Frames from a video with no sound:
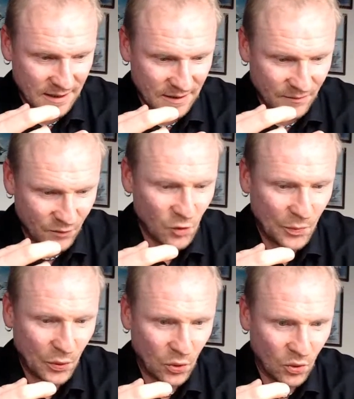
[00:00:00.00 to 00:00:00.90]

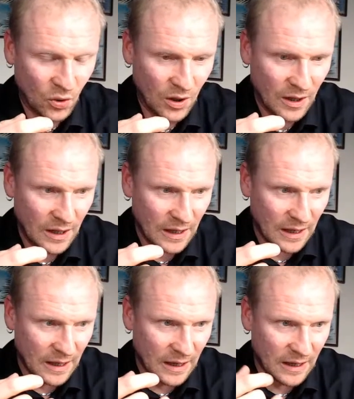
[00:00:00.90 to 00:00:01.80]
VooPoo,
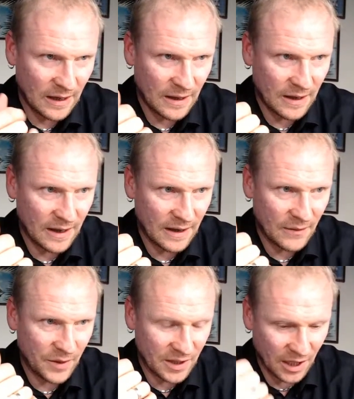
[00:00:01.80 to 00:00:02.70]

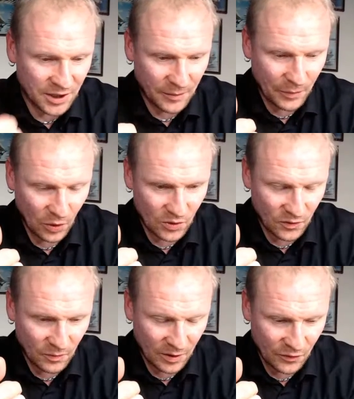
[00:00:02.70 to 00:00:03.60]
with other pod
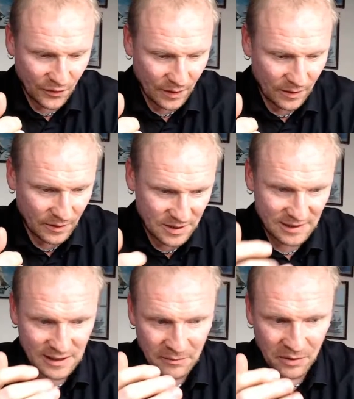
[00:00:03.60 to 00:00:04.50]

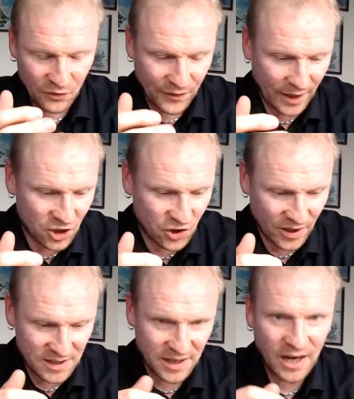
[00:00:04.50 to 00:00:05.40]
system
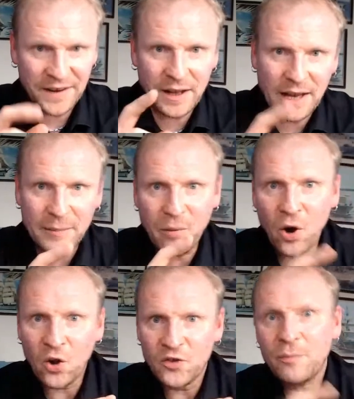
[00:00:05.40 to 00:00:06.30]
manufacturers. They kind of like
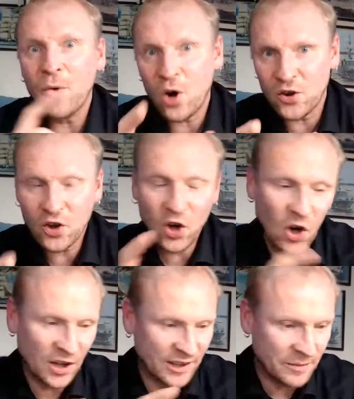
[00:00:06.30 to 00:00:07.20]
pod mod
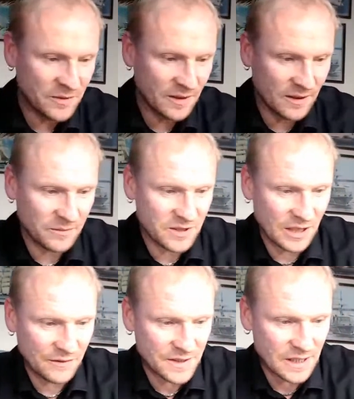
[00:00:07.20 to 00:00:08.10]
calling
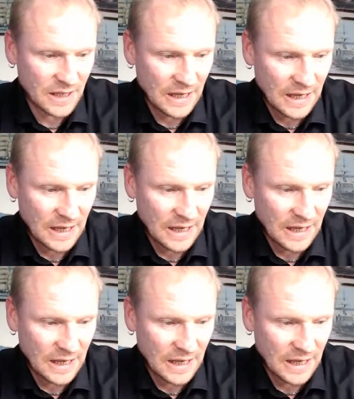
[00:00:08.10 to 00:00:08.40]
themselves.